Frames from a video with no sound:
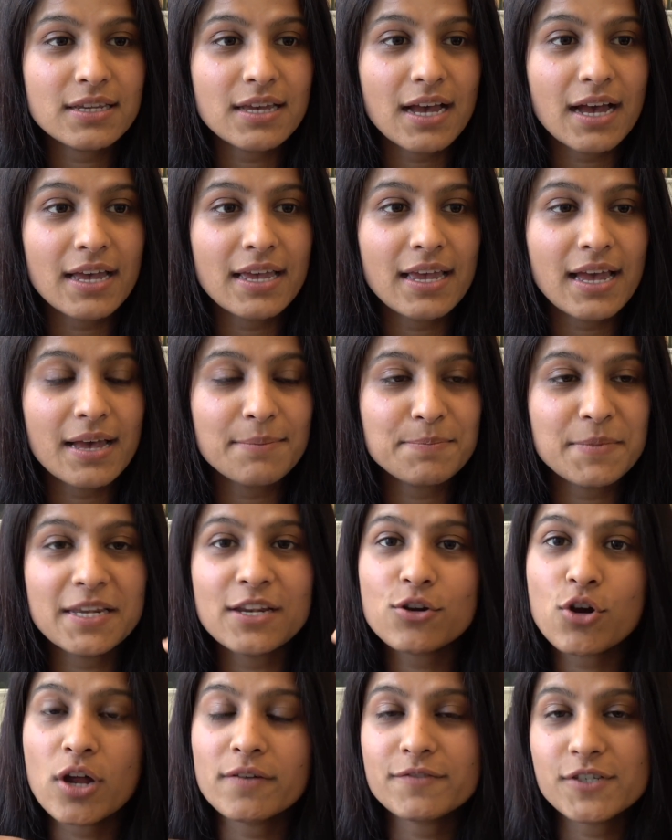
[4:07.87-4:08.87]
am in a
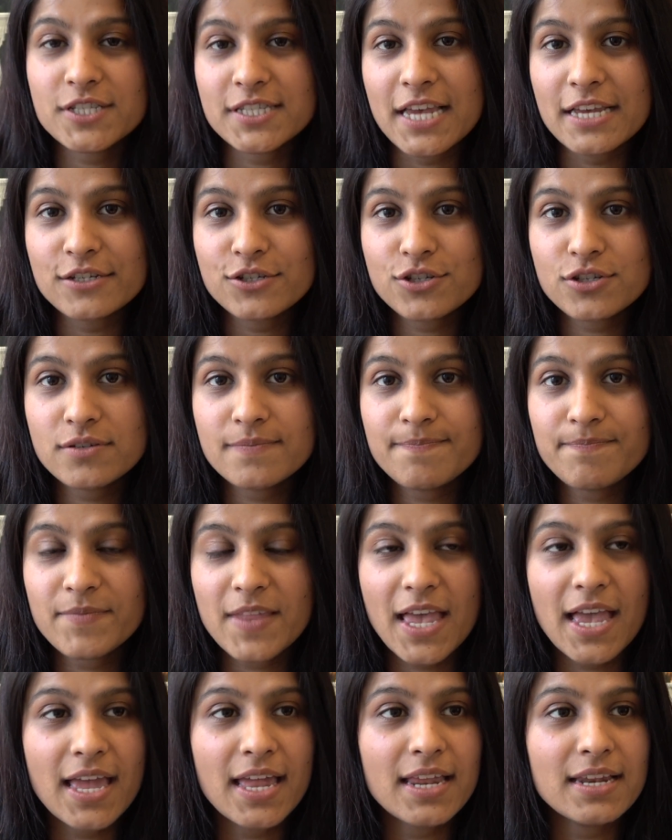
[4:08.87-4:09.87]
conversation
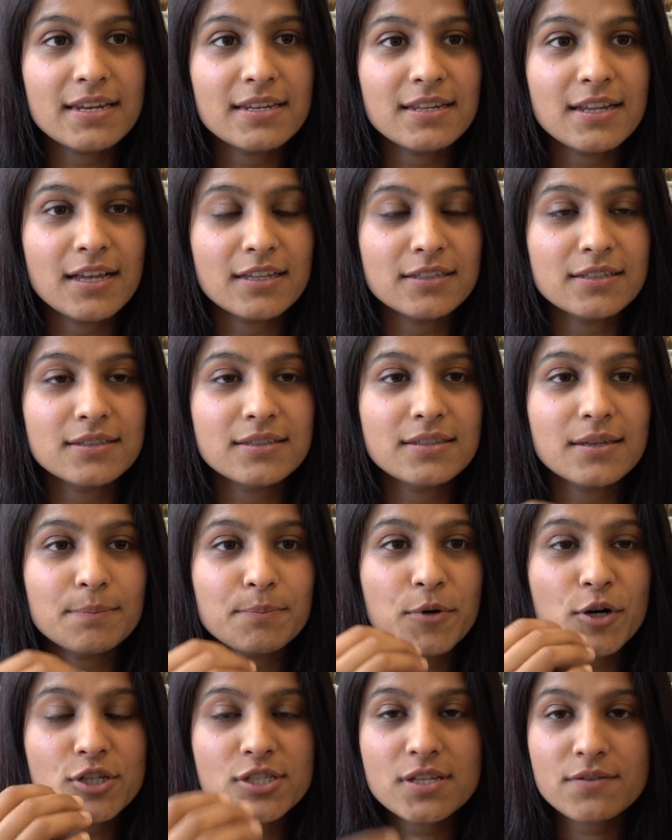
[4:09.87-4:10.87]
and the
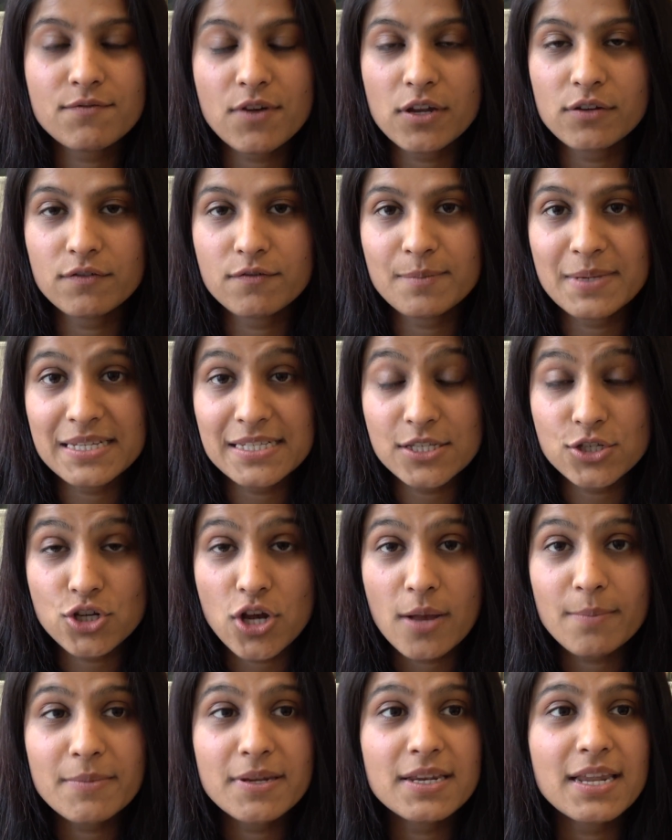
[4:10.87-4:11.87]
person in front of me is a
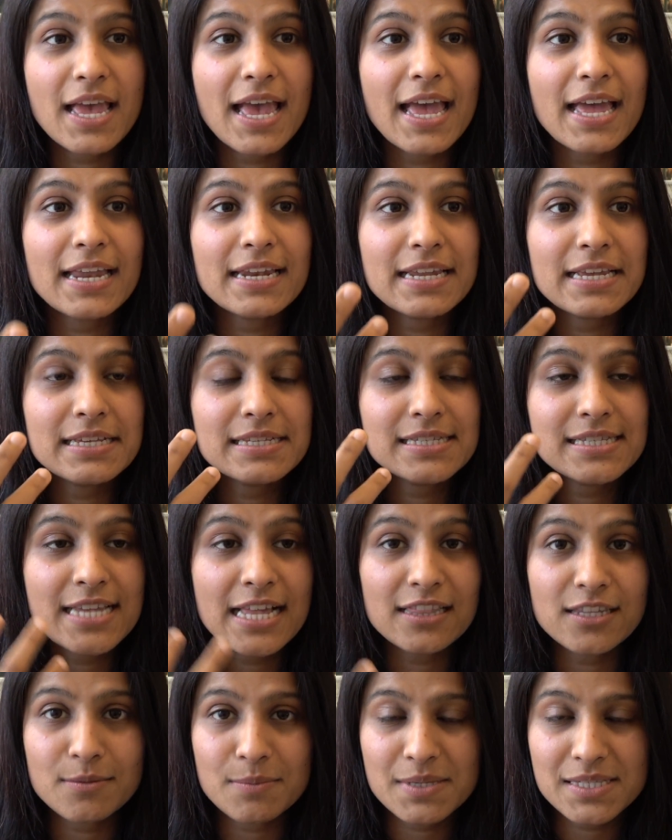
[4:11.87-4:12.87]
German and is
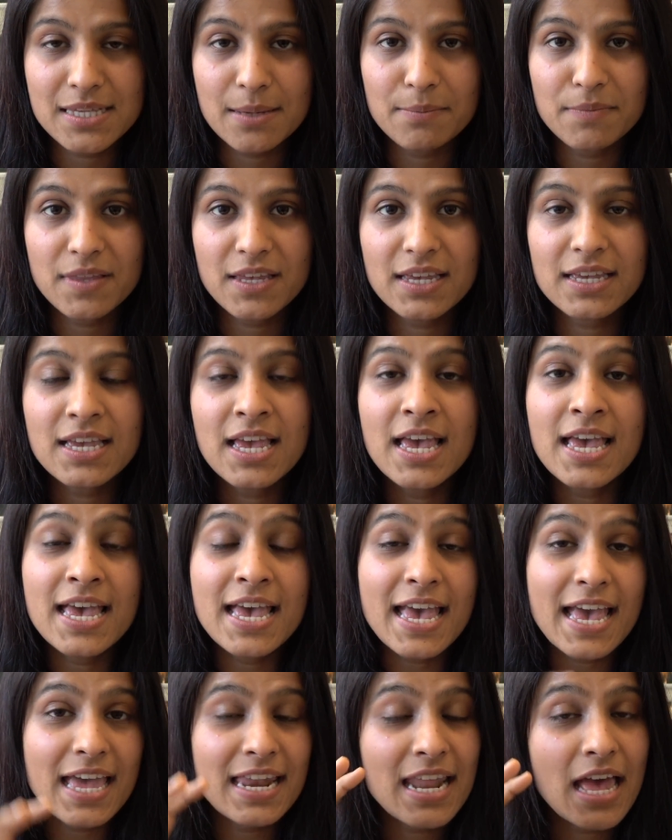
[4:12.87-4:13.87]
telling me something
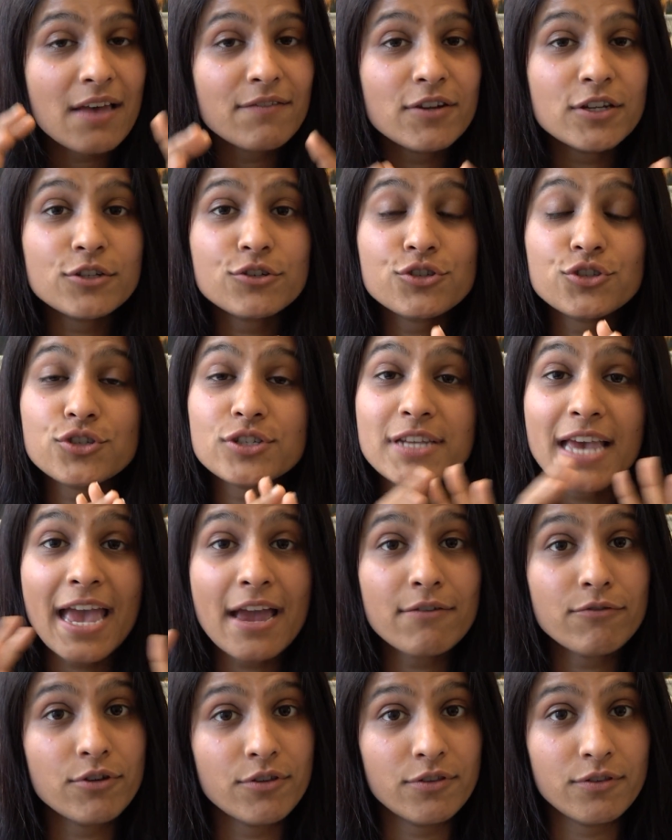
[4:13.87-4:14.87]
and I have understood
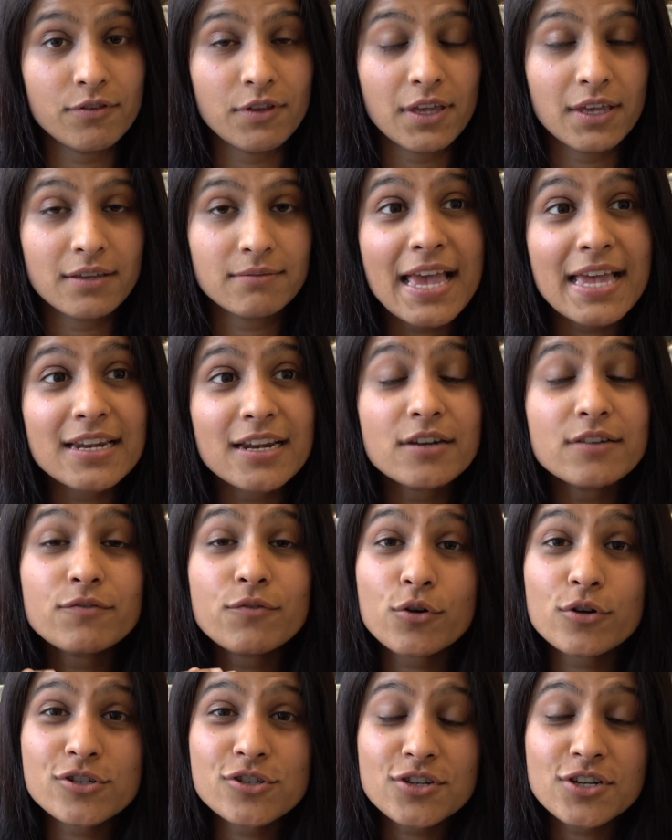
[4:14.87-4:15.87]
everything, and
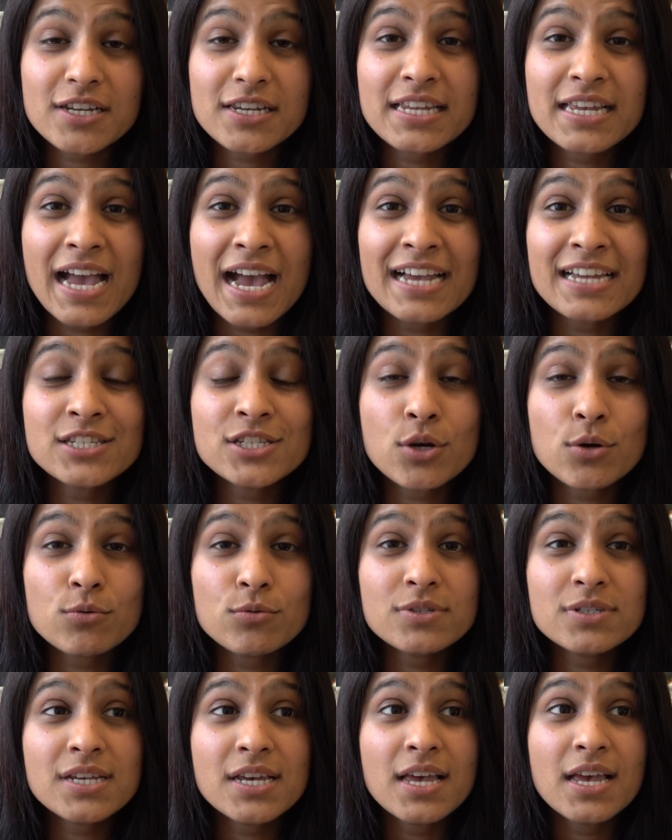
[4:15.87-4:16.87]
unfortunately I
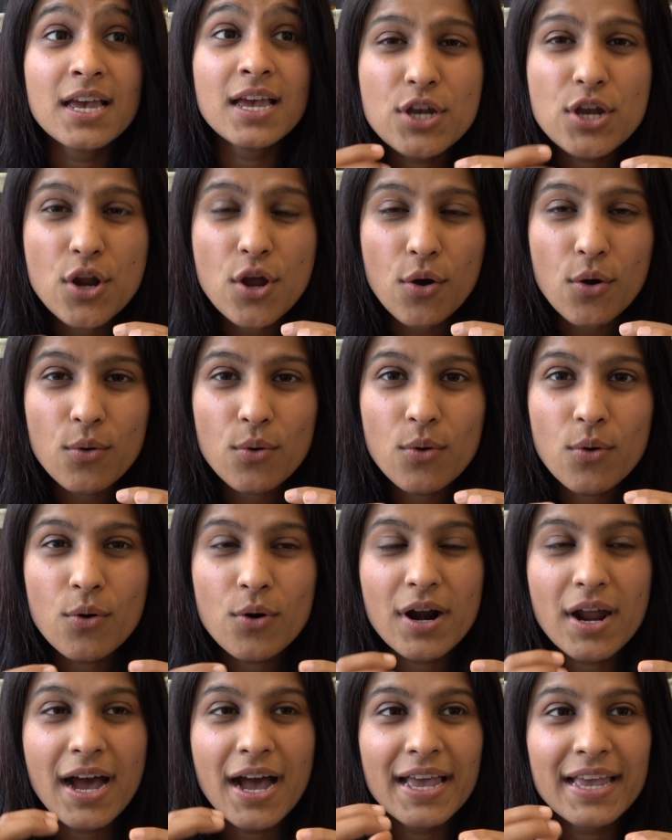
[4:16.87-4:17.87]
don't know
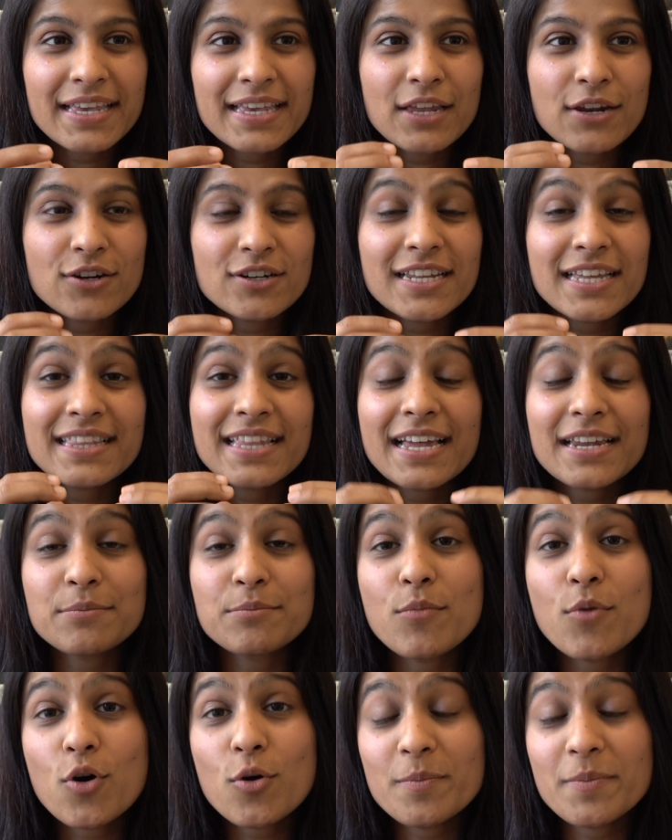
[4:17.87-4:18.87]
or I cannot at that
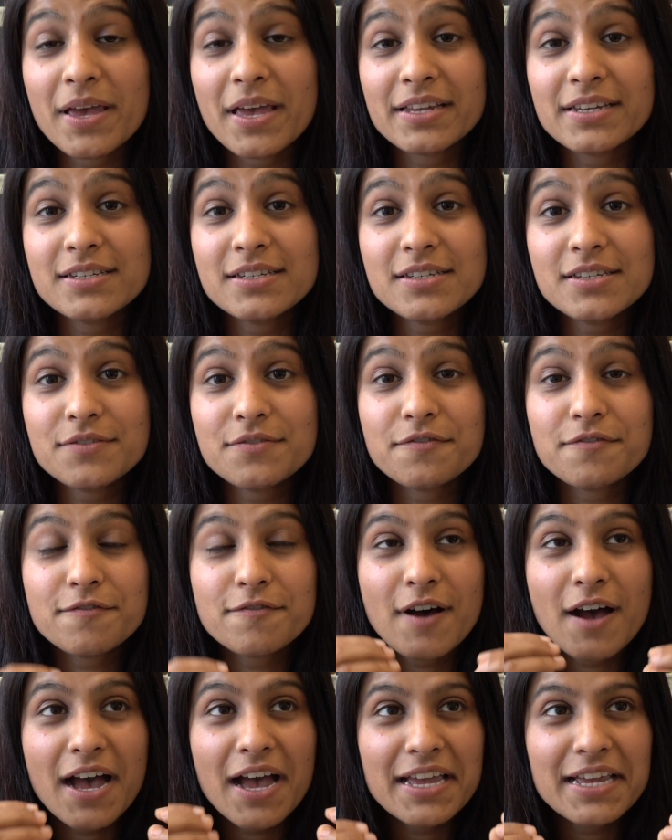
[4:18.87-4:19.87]
moment
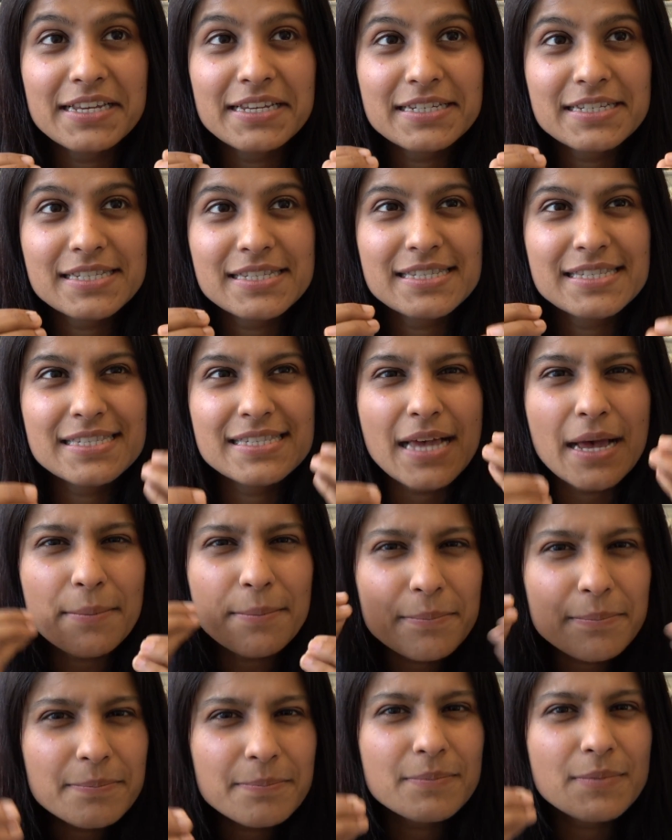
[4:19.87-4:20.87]
find
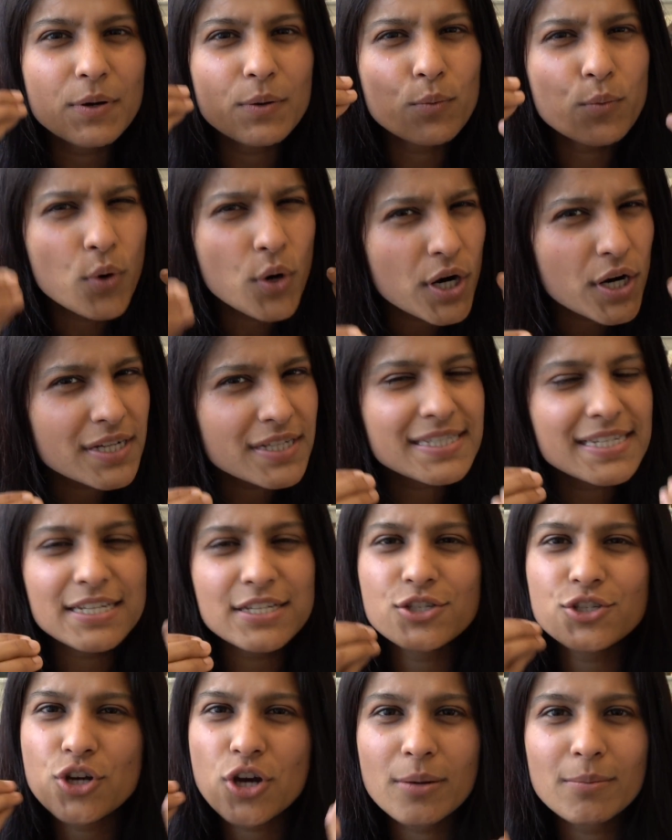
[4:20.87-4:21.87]
some words
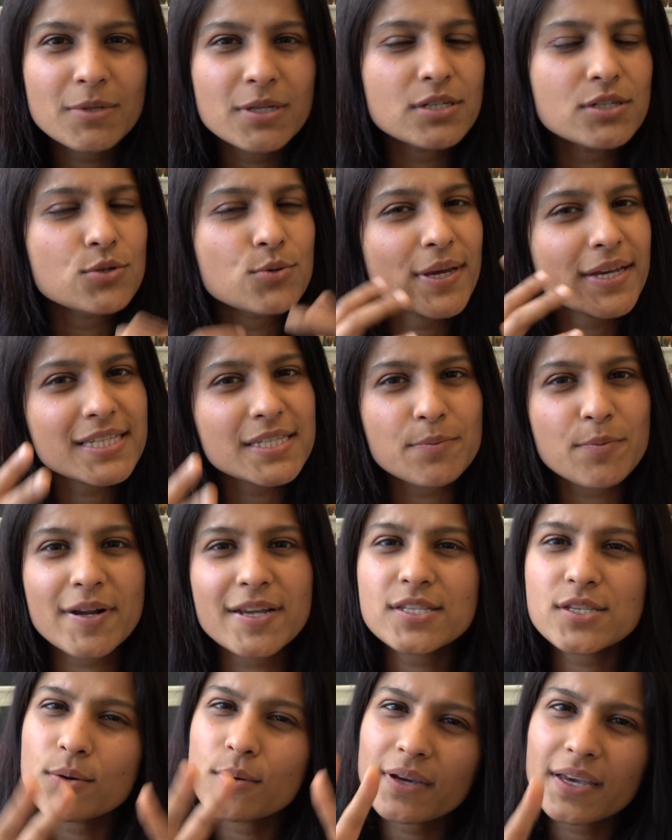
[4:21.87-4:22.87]
in German to
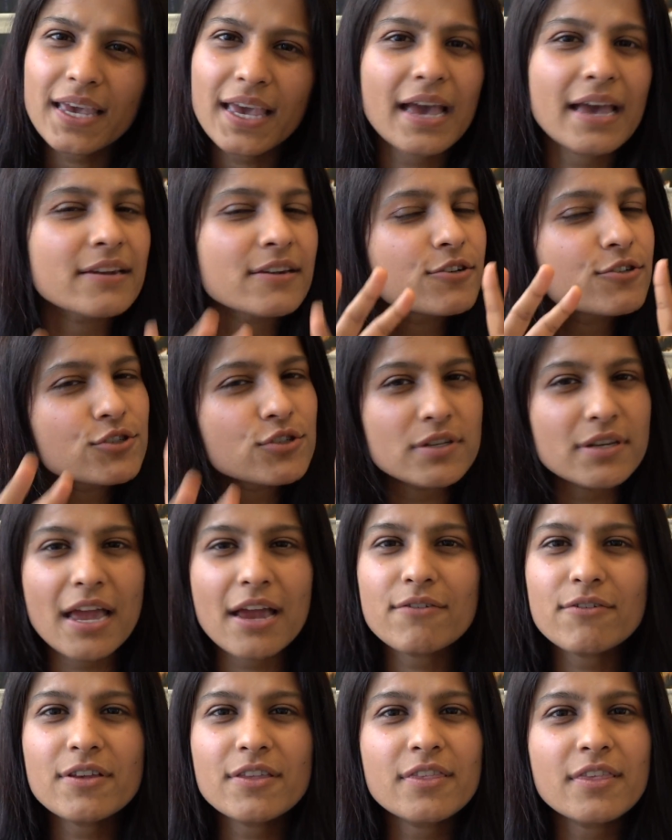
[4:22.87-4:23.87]
express, okay, I understood
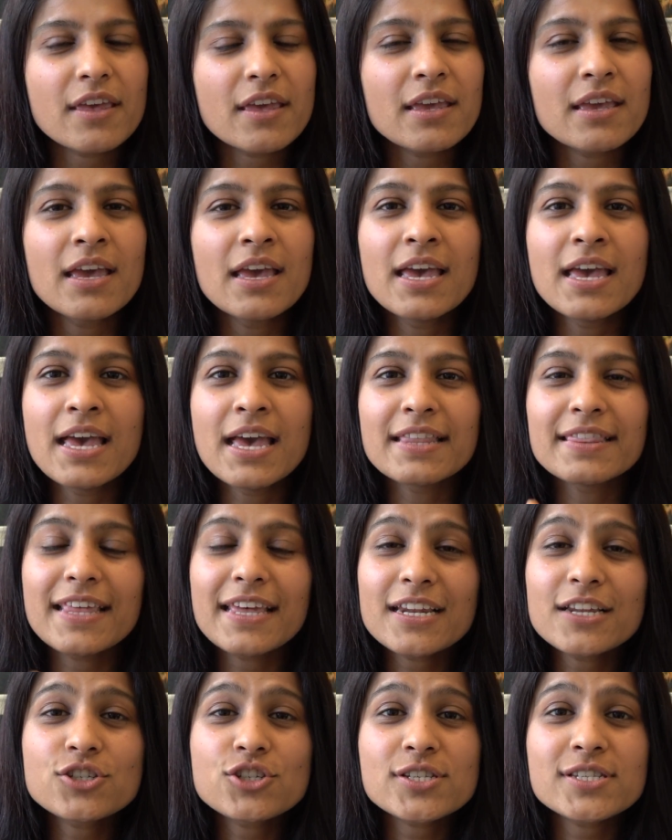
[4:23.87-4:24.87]
everything.
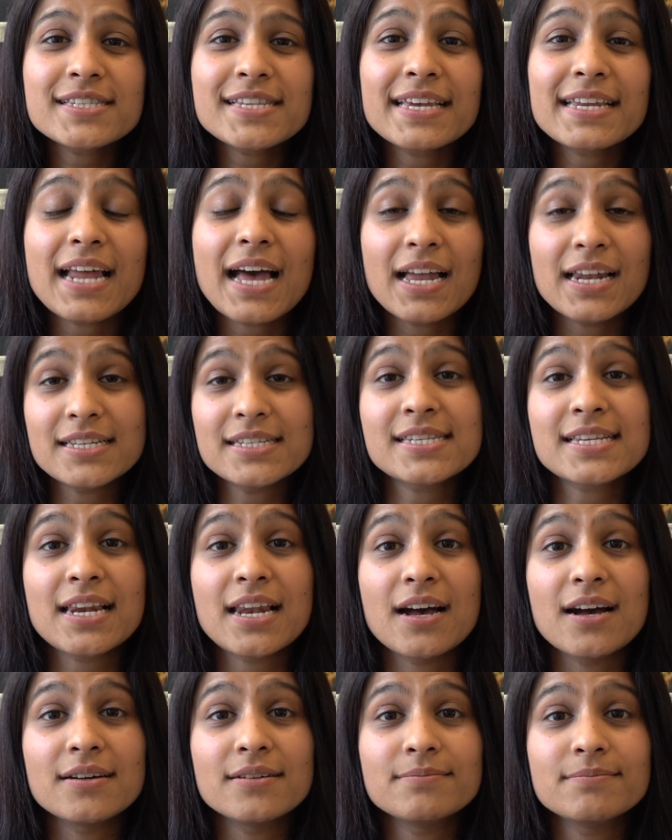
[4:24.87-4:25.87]
Then I just say alles
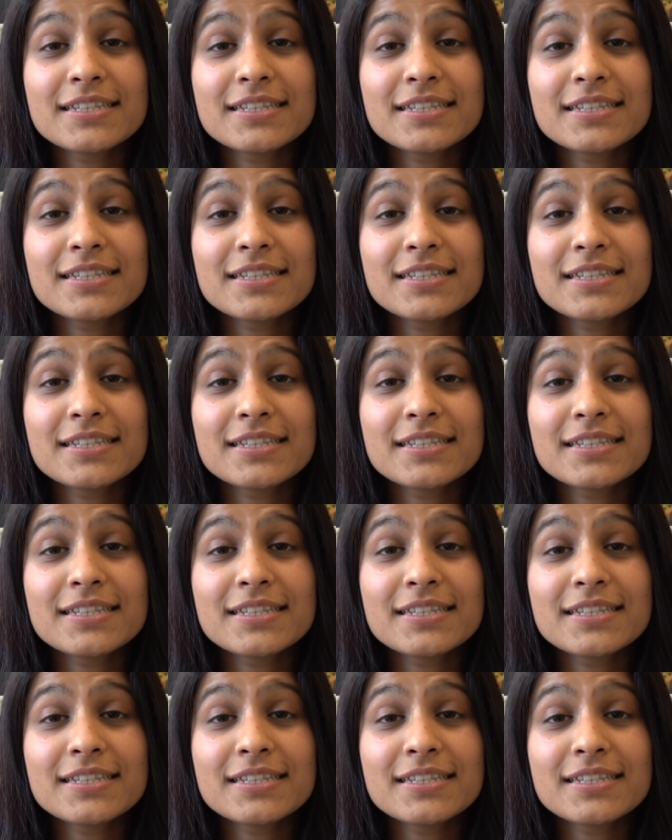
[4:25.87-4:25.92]
klar.